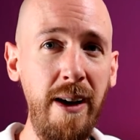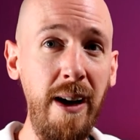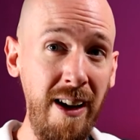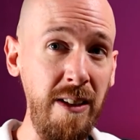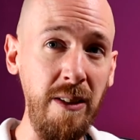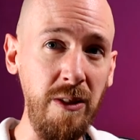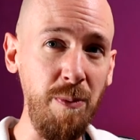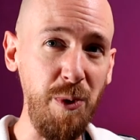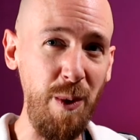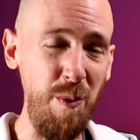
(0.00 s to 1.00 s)
I do
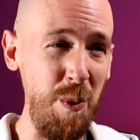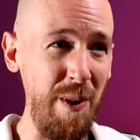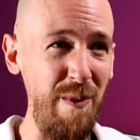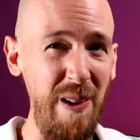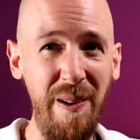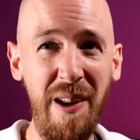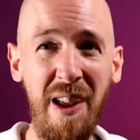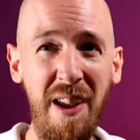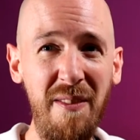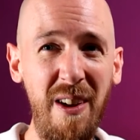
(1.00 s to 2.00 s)
sometimes when I'm feeling
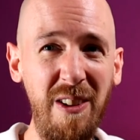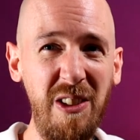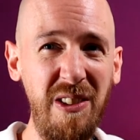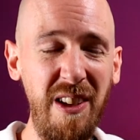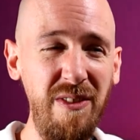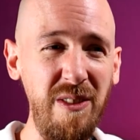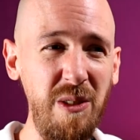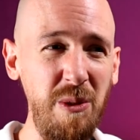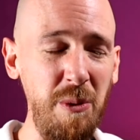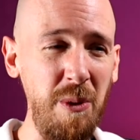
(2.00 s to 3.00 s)
very stiff and
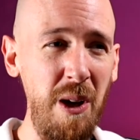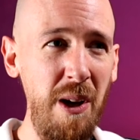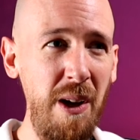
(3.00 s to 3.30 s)
sore.